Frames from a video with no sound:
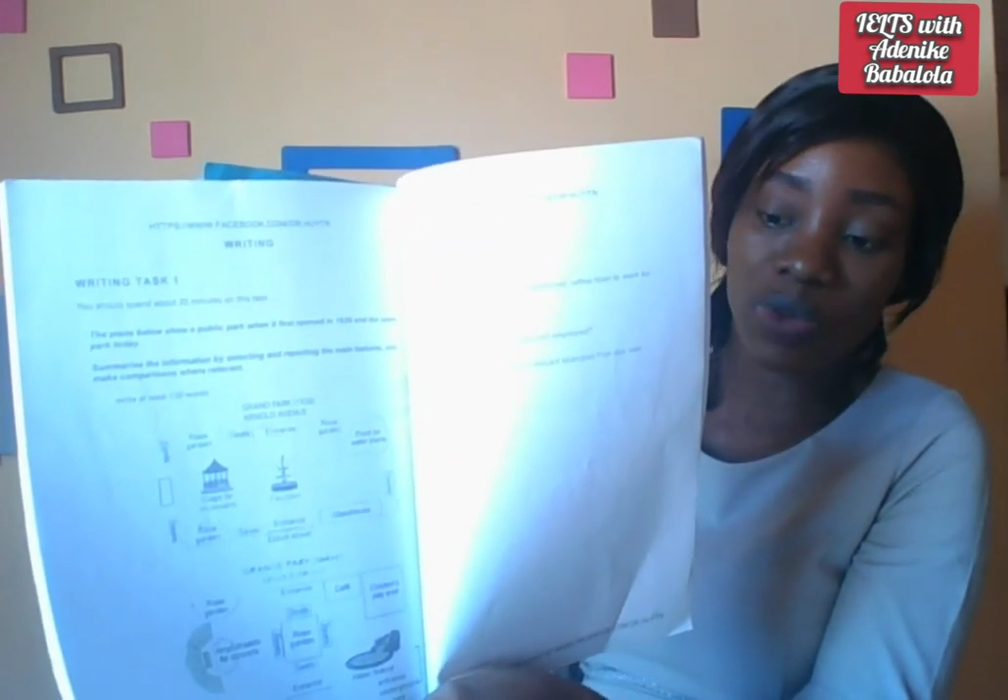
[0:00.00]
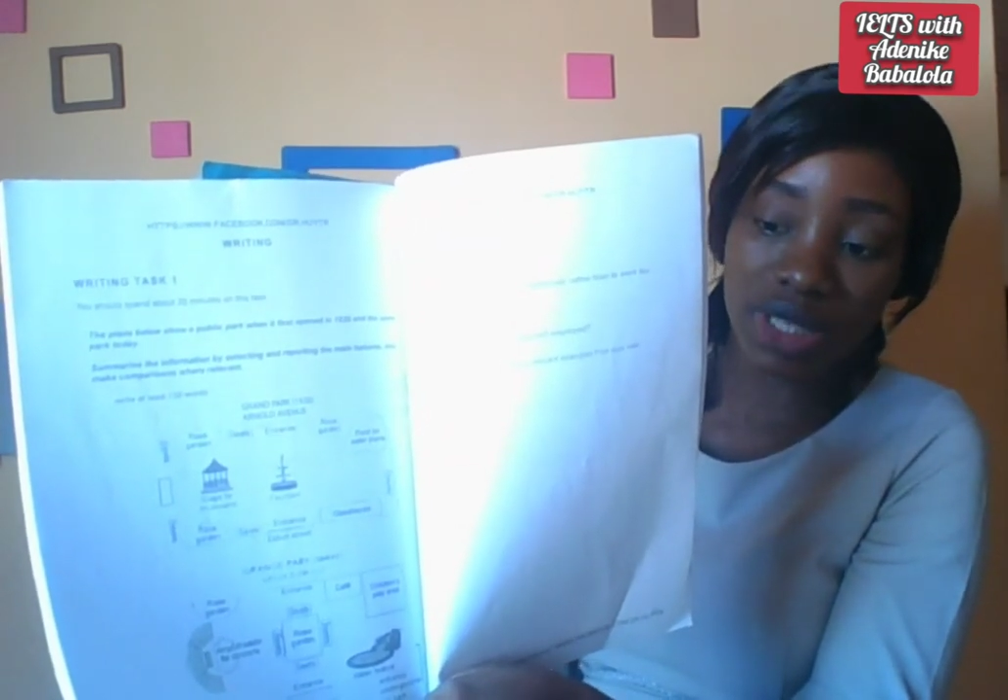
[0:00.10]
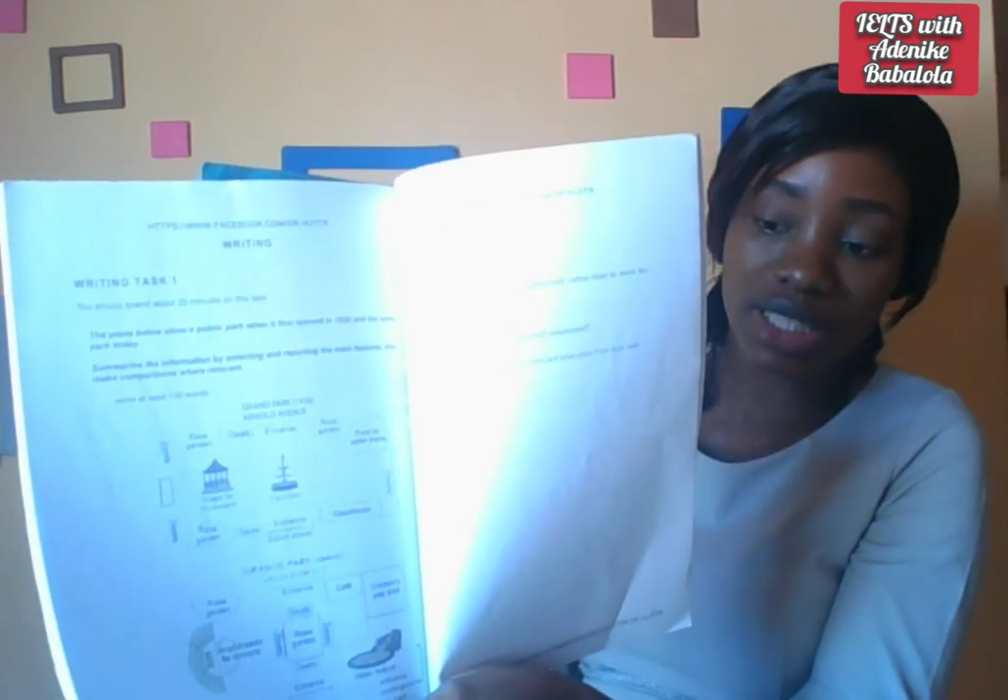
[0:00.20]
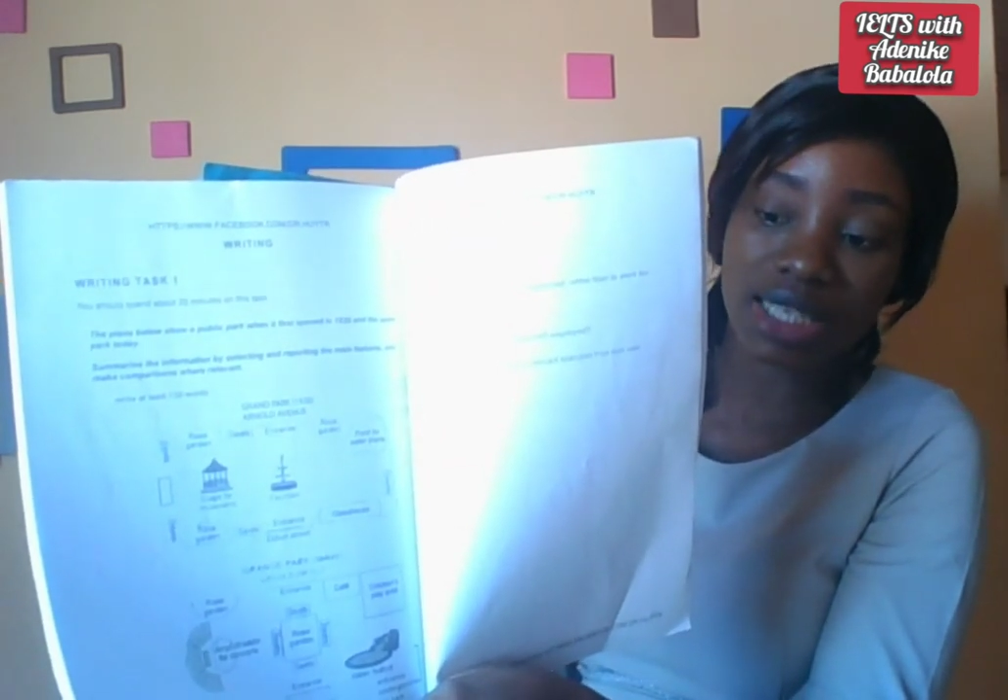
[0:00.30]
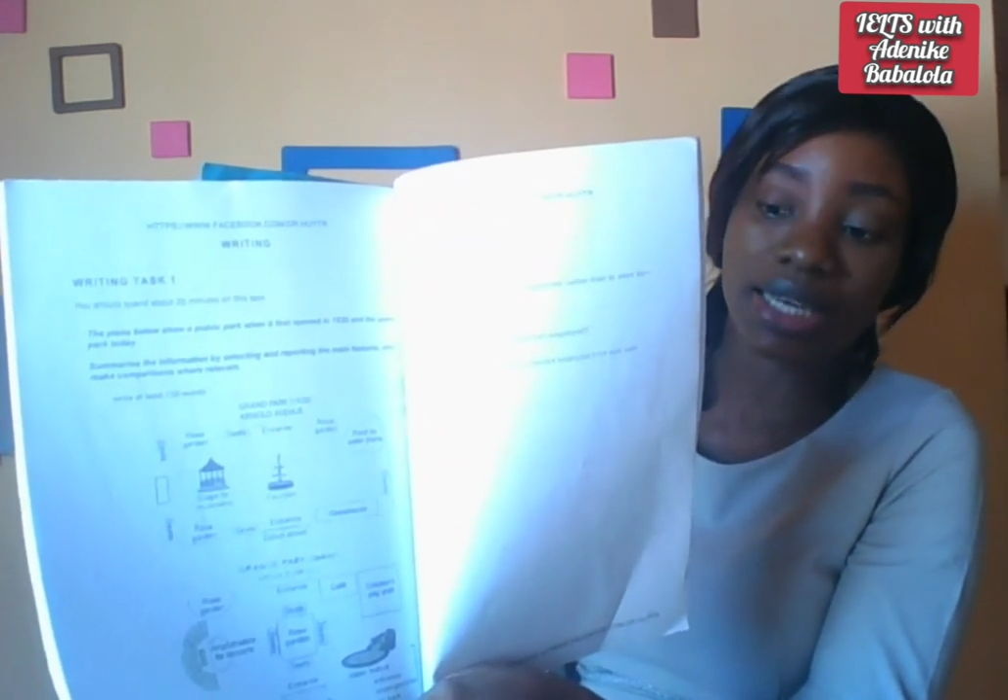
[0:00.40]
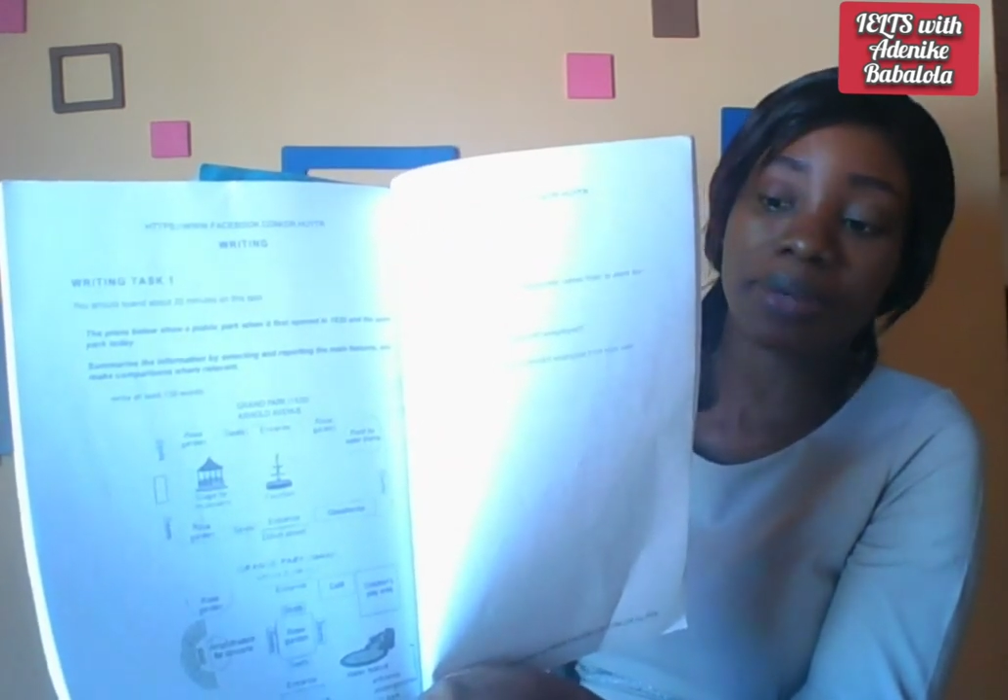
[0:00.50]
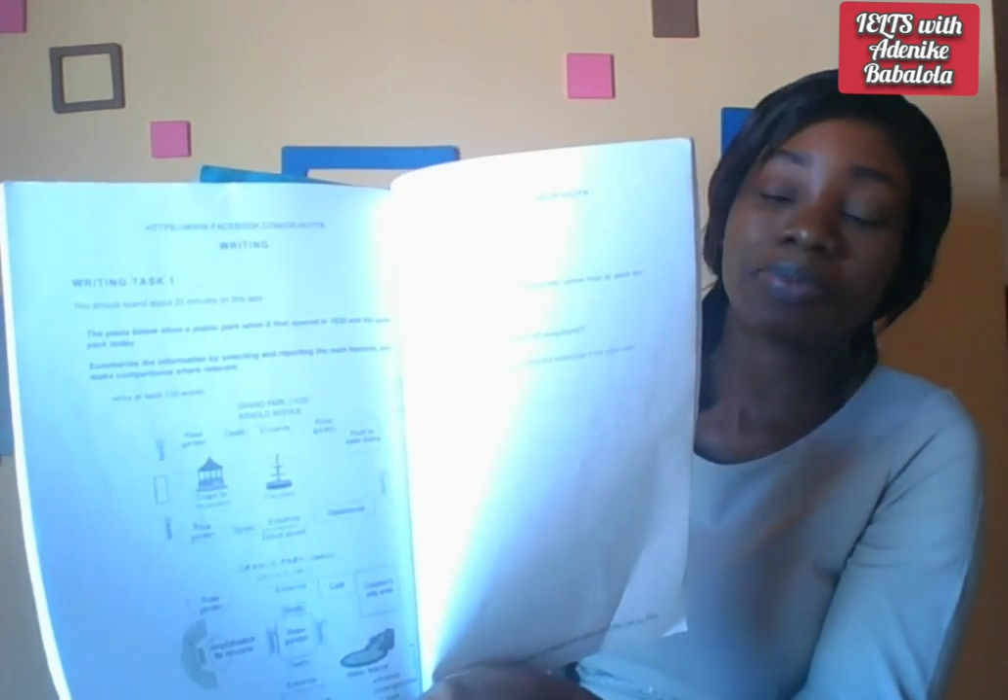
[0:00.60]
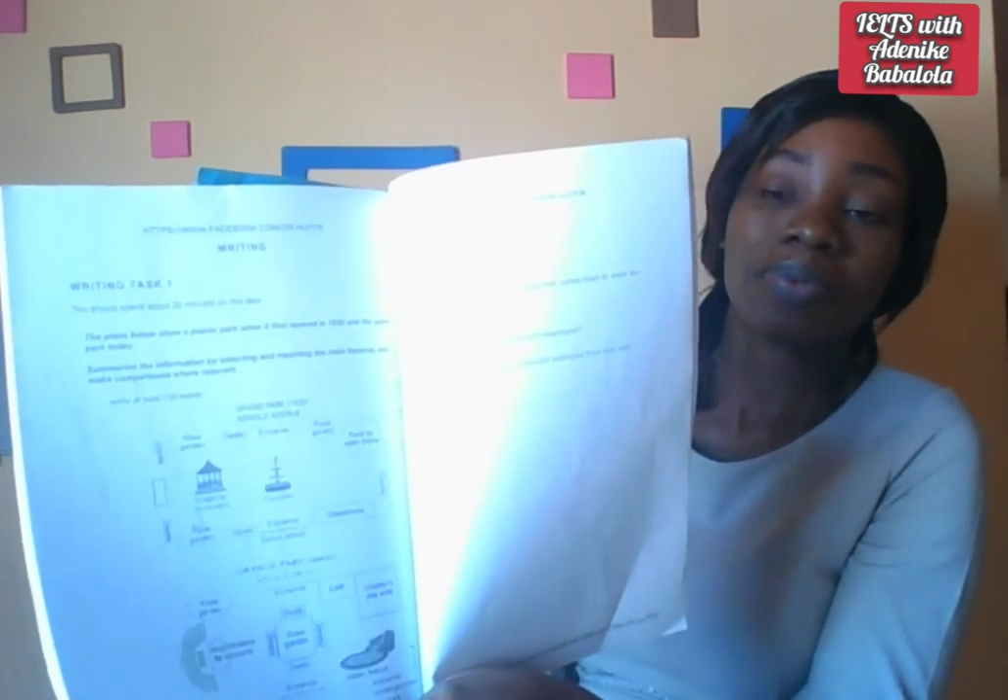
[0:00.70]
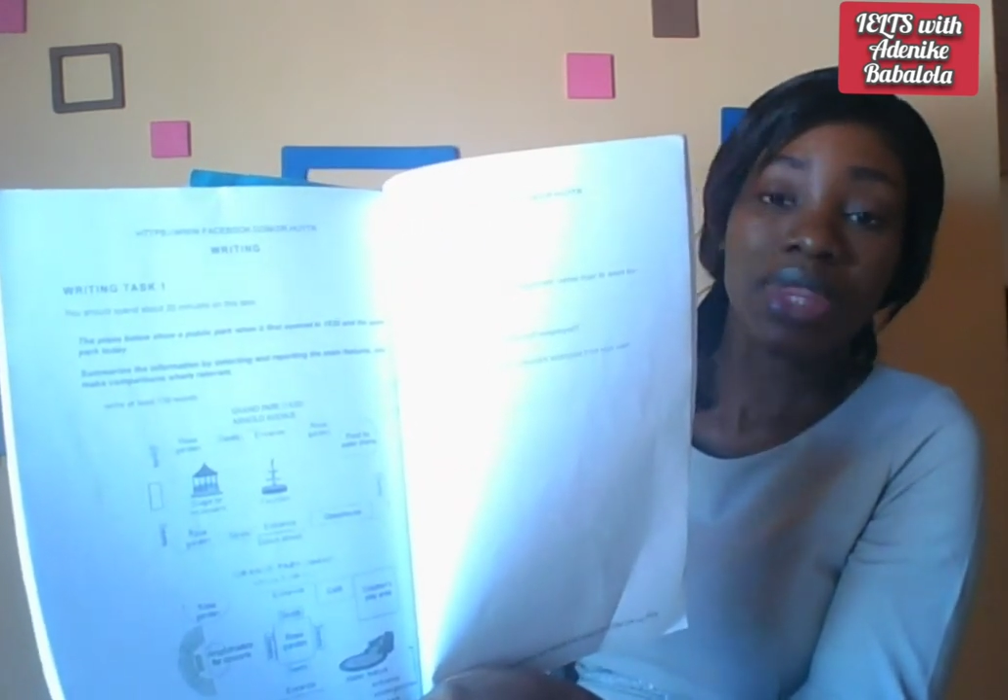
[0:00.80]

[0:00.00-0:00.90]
water,